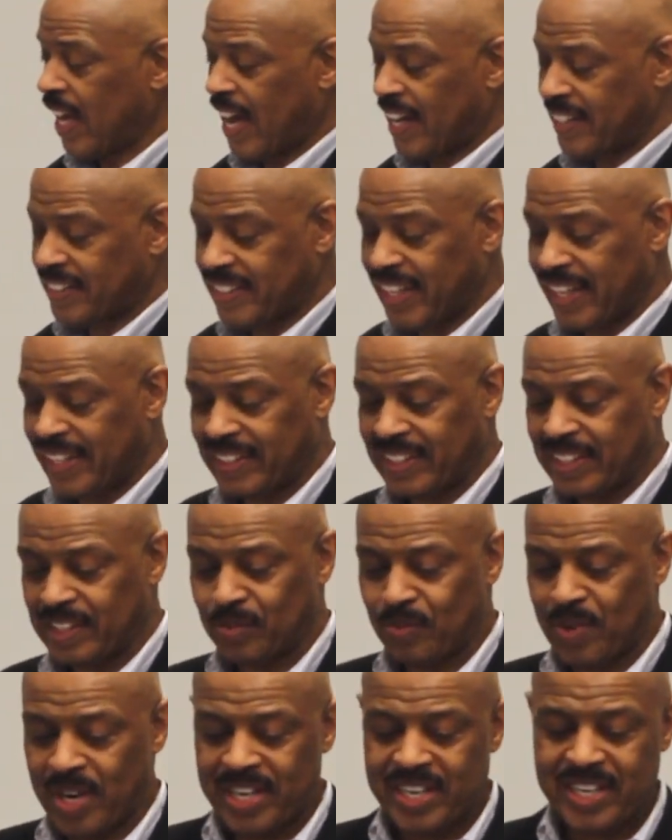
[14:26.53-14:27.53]
I take
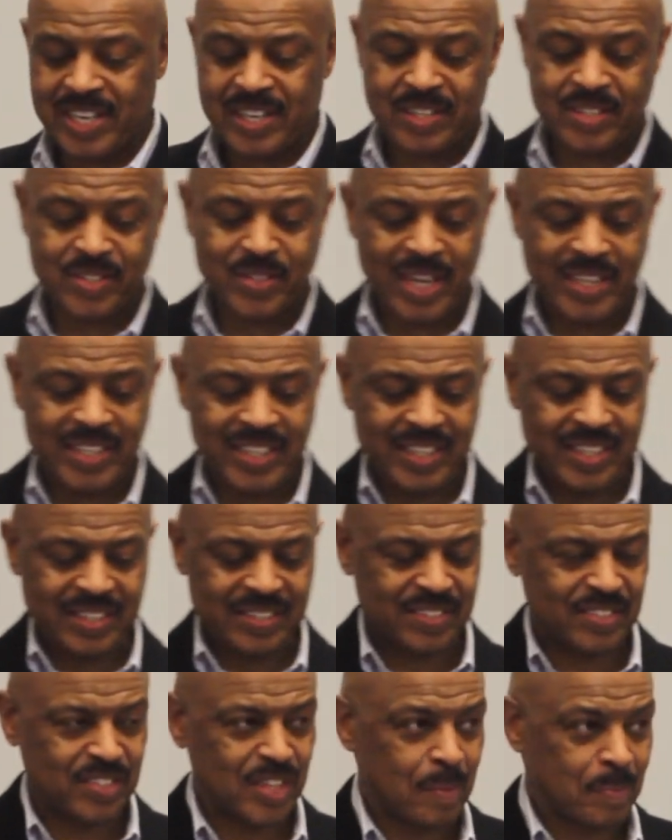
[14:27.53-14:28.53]
this right here, and so I did a
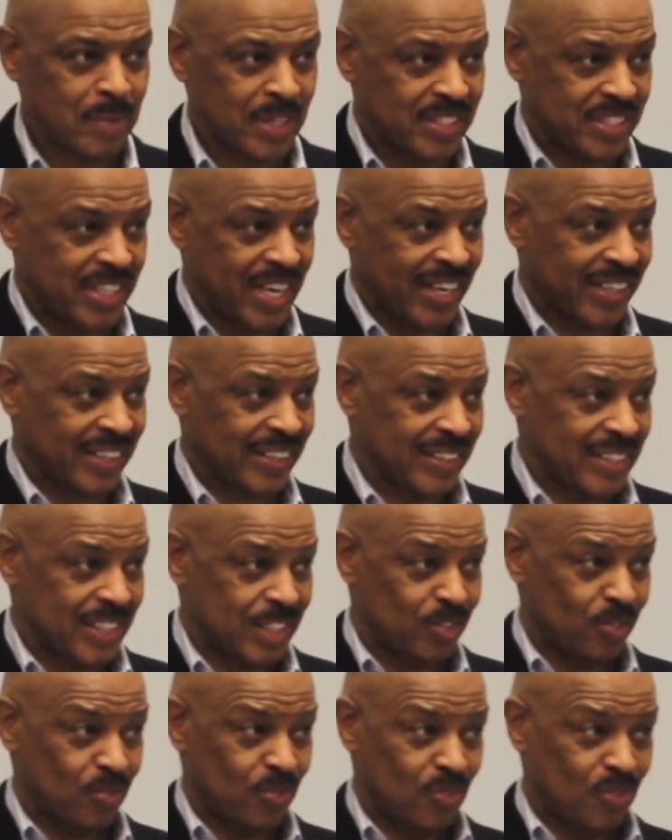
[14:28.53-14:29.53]
similar
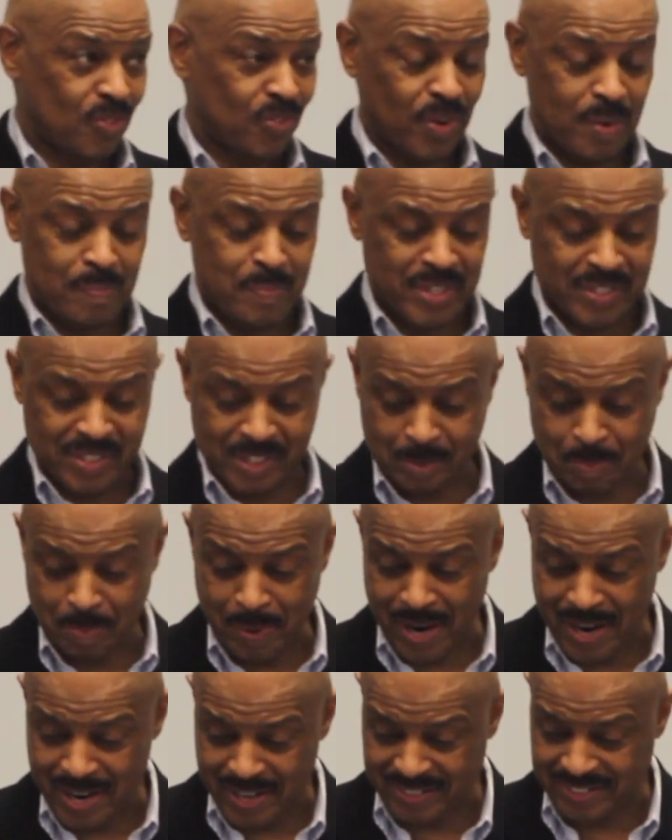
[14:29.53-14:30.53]
checklist for Mrs.
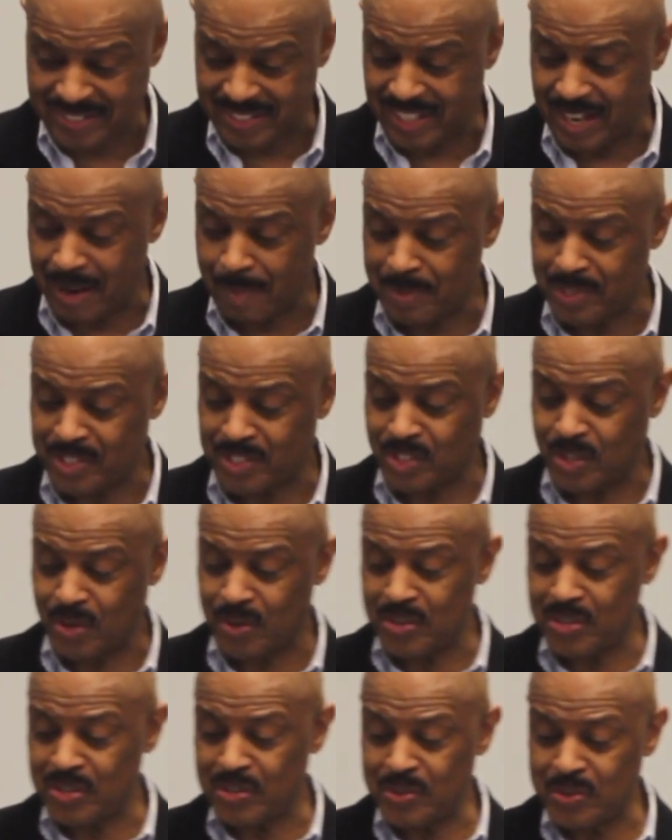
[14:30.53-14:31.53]
Parks, and I'm going to
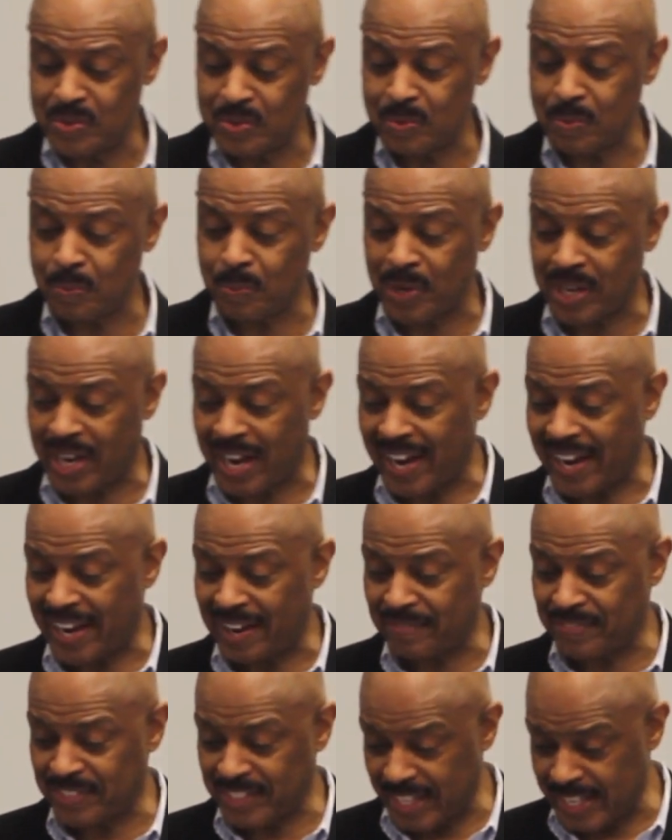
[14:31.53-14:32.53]
show you what I
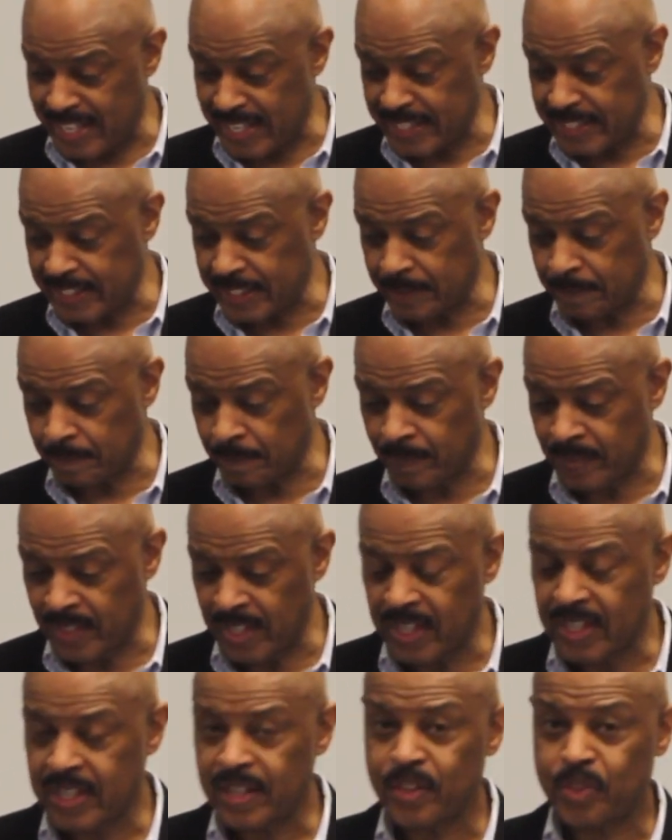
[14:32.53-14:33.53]
have done
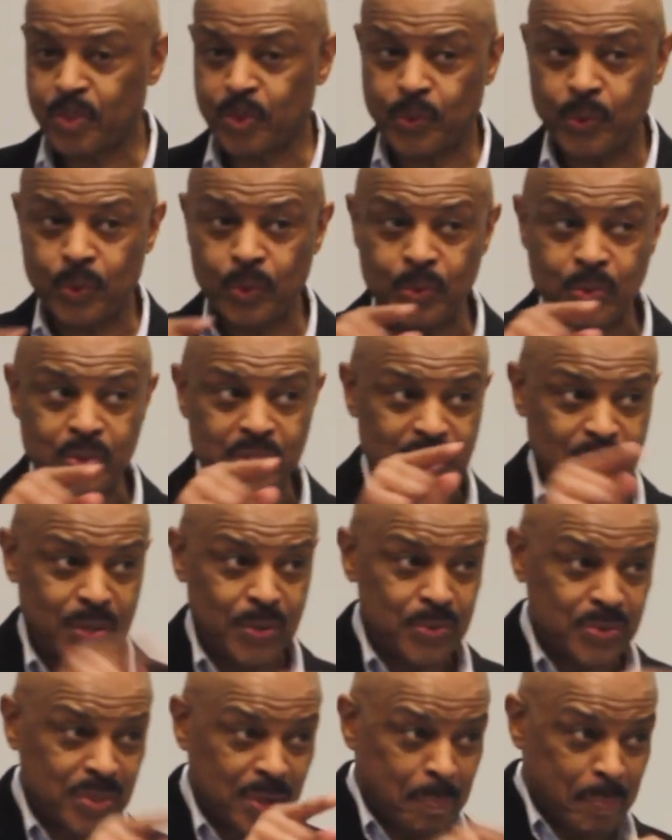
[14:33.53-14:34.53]
through
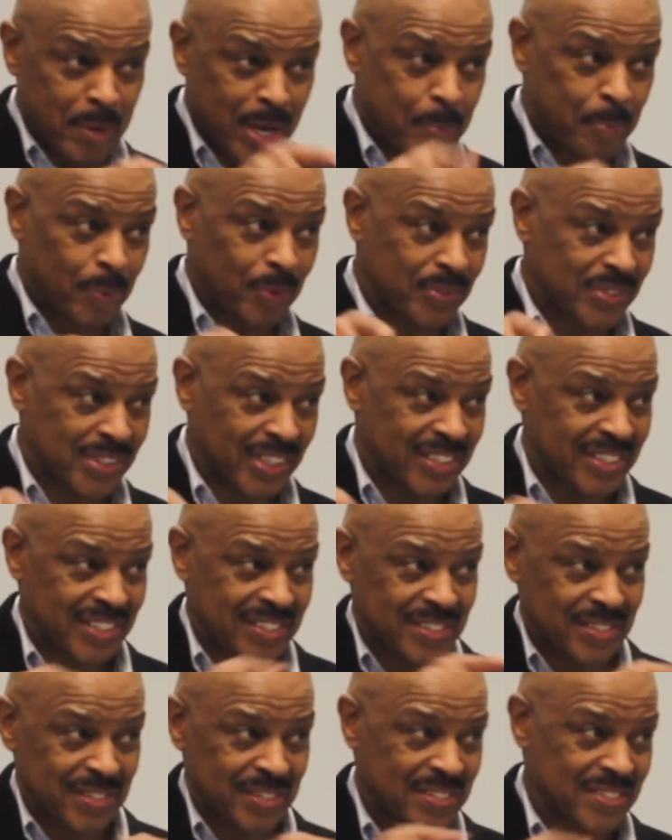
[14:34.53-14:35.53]
using people such
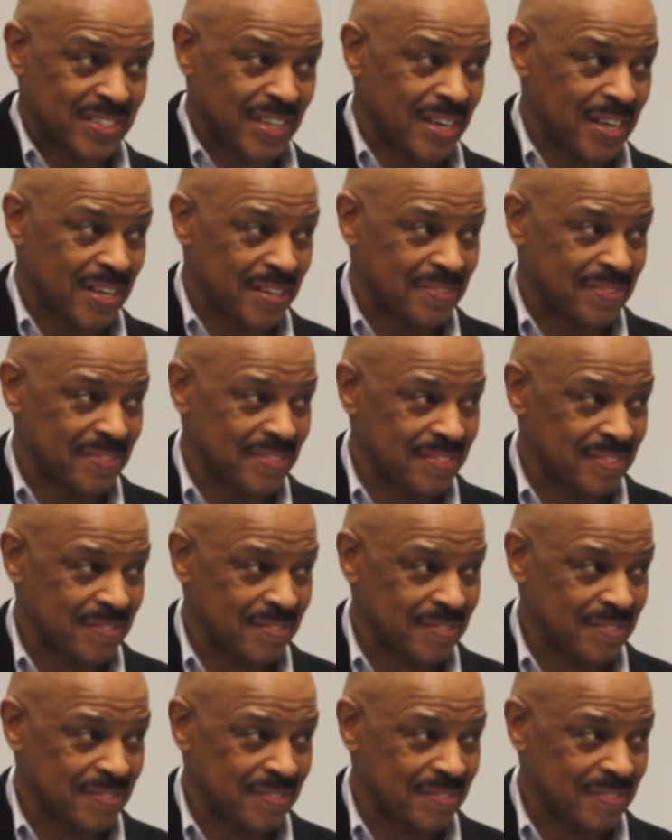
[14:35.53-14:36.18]
as yourself